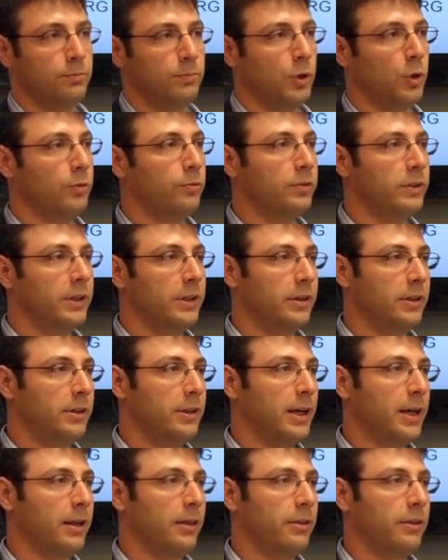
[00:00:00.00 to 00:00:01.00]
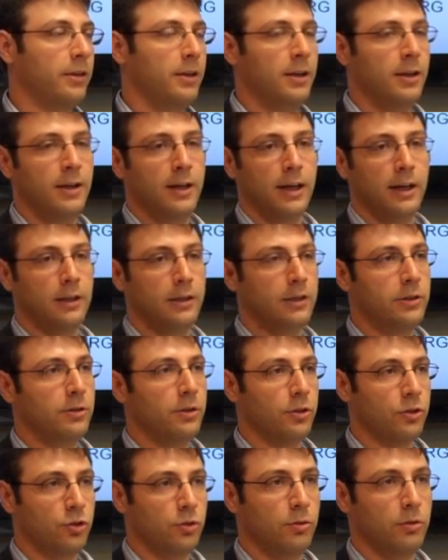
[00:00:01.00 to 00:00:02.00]
hopefully the death, at least the
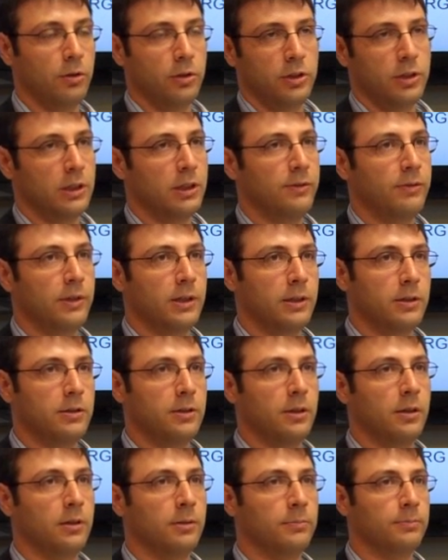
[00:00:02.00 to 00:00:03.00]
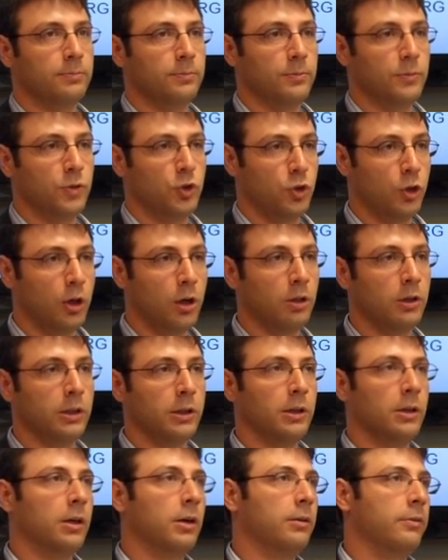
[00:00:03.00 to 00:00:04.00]
significant
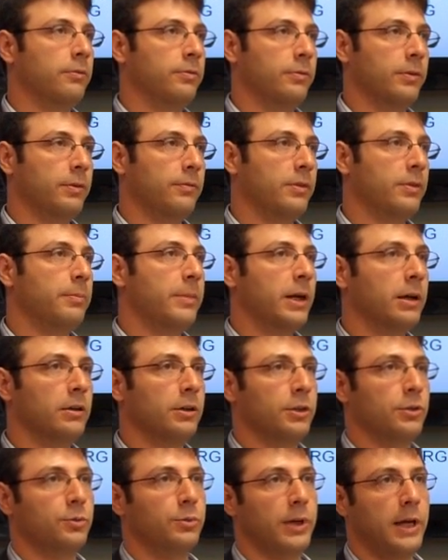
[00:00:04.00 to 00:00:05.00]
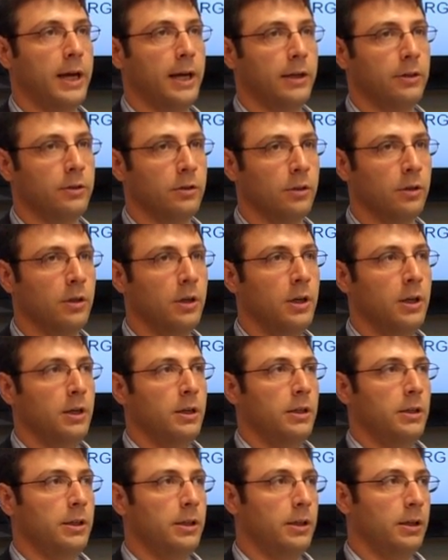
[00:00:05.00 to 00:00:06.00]
stalling of the Maryland reactor
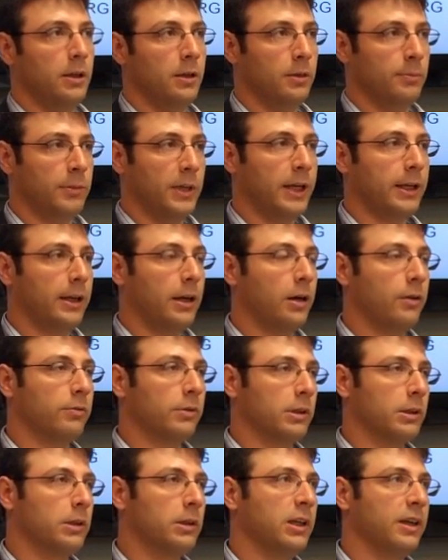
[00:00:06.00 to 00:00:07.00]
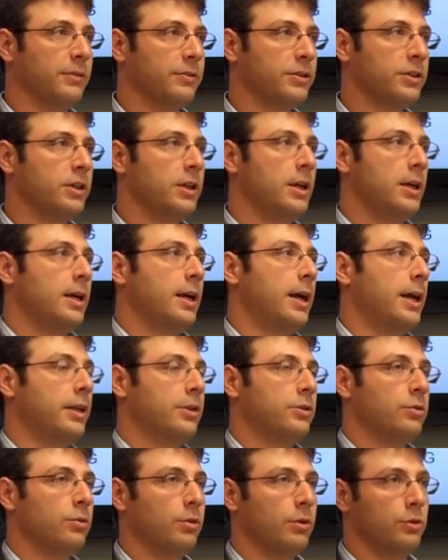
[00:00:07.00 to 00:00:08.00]
at Calvert Cliffs. And
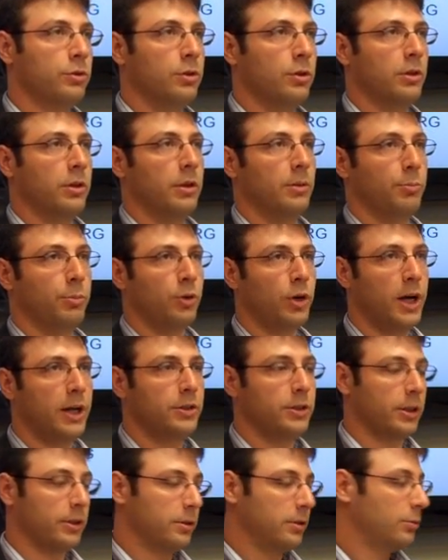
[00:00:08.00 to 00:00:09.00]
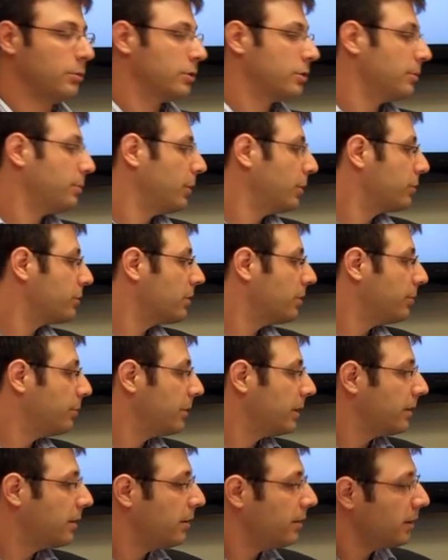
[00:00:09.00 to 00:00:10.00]
so those are the projects that were supposed to
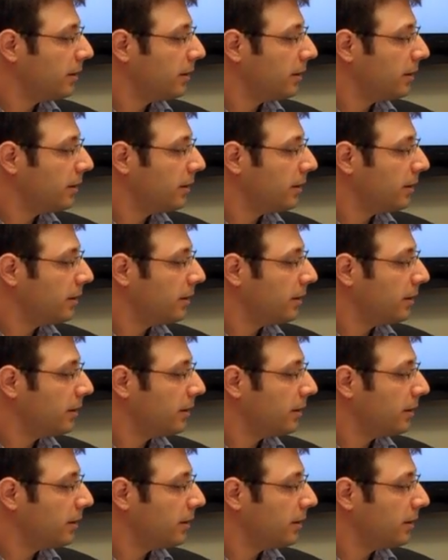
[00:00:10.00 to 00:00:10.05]
be